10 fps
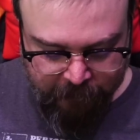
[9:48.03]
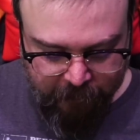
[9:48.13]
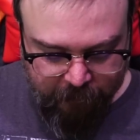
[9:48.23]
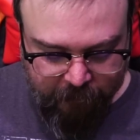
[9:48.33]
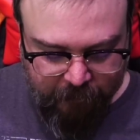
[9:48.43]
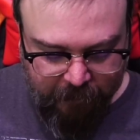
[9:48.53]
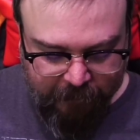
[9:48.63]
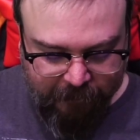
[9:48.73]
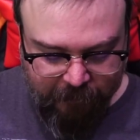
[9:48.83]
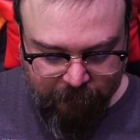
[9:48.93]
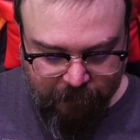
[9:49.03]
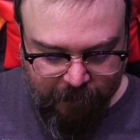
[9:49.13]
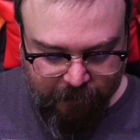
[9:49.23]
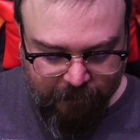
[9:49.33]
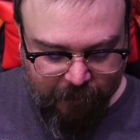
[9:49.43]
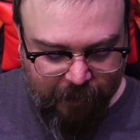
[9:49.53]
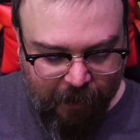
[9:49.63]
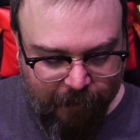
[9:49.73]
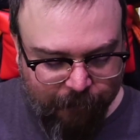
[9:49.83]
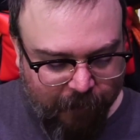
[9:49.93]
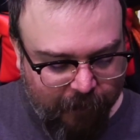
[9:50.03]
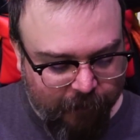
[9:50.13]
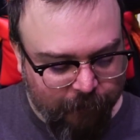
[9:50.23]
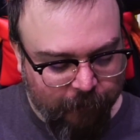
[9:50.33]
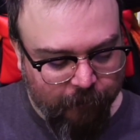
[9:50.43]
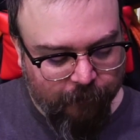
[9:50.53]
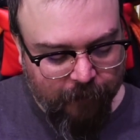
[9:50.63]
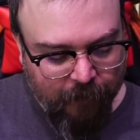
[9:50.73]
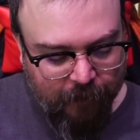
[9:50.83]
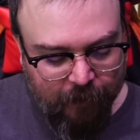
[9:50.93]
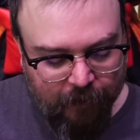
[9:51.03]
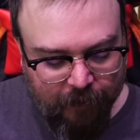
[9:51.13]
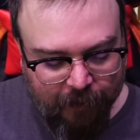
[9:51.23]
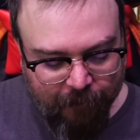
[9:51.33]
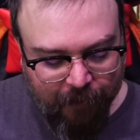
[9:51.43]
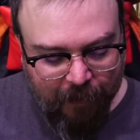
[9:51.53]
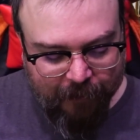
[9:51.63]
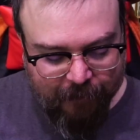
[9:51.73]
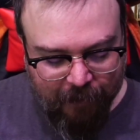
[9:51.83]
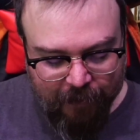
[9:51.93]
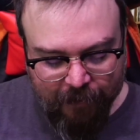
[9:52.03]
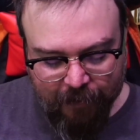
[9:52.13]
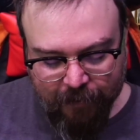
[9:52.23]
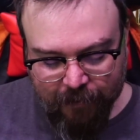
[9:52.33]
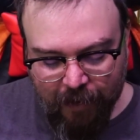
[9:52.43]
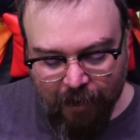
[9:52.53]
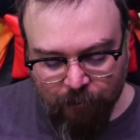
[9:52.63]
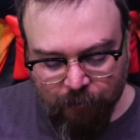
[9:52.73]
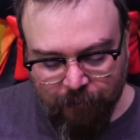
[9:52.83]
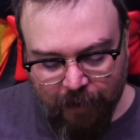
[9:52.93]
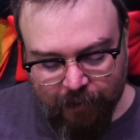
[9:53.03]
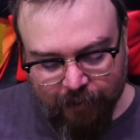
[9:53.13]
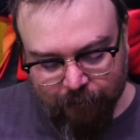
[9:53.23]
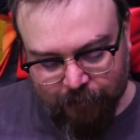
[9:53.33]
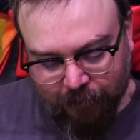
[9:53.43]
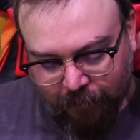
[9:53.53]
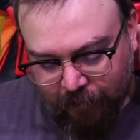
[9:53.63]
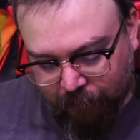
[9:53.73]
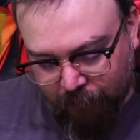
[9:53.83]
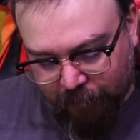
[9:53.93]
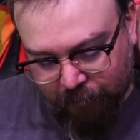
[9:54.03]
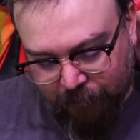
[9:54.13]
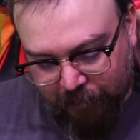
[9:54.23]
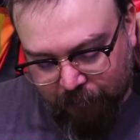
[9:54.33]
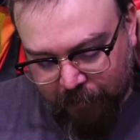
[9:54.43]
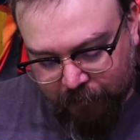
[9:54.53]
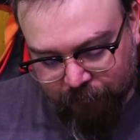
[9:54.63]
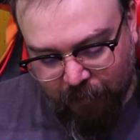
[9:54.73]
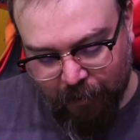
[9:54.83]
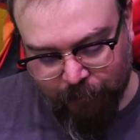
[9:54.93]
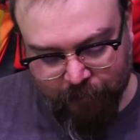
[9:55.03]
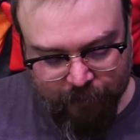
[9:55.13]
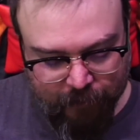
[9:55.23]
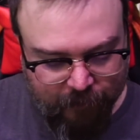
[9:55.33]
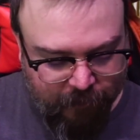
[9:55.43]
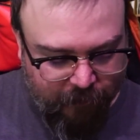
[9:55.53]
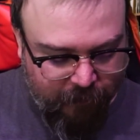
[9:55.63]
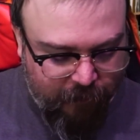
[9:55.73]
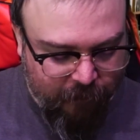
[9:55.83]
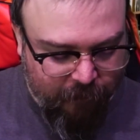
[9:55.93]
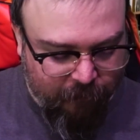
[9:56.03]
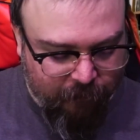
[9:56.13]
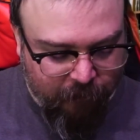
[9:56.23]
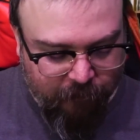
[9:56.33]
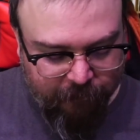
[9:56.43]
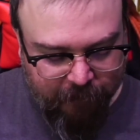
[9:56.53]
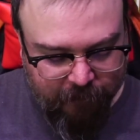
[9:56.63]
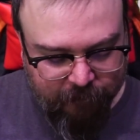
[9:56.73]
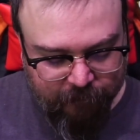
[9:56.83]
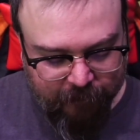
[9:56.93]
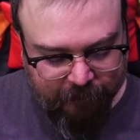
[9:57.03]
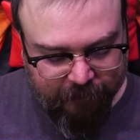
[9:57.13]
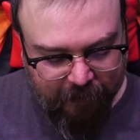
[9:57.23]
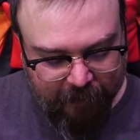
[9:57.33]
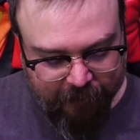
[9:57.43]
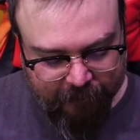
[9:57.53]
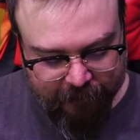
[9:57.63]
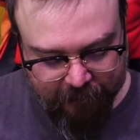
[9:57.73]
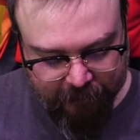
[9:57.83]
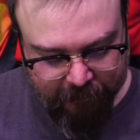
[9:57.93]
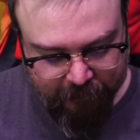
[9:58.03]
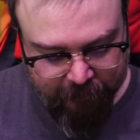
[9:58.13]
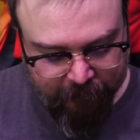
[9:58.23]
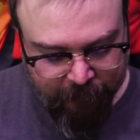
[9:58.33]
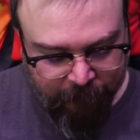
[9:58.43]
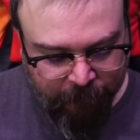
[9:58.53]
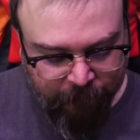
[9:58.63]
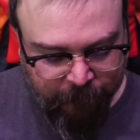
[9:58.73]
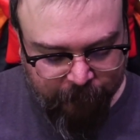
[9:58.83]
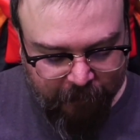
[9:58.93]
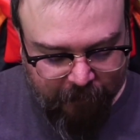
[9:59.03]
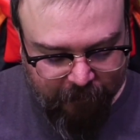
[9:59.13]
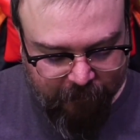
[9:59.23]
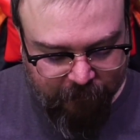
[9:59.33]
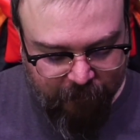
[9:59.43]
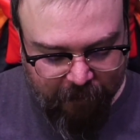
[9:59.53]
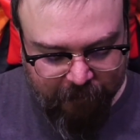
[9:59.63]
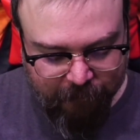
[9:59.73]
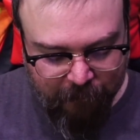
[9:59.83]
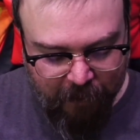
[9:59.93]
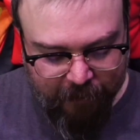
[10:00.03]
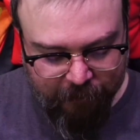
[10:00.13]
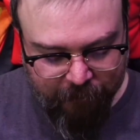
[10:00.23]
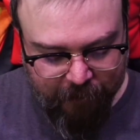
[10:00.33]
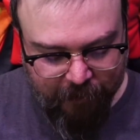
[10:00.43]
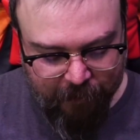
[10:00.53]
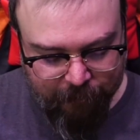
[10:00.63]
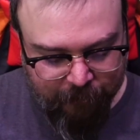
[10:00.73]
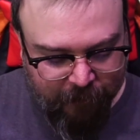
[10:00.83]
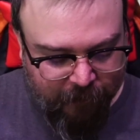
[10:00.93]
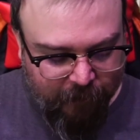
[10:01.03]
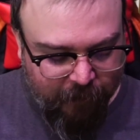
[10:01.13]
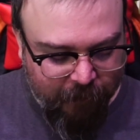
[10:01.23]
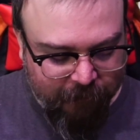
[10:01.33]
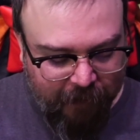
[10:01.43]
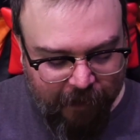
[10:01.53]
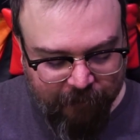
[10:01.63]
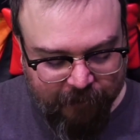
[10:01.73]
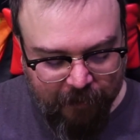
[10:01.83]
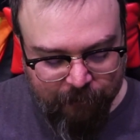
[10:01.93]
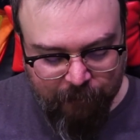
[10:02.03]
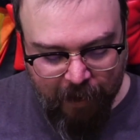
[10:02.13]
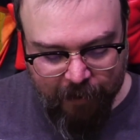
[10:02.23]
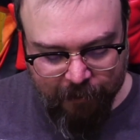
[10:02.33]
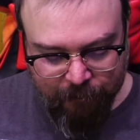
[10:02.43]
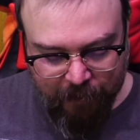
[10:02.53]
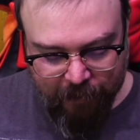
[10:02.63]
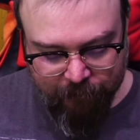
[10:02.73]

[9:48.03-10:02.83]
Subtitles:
Ern glanced at the weight. It hadn't begun to move. He relaxed slightly. Now, provided there was still enough water to make the weight drop. Both of you, stand still. He looked around, his mind going numb. There was a heavy-set man in a black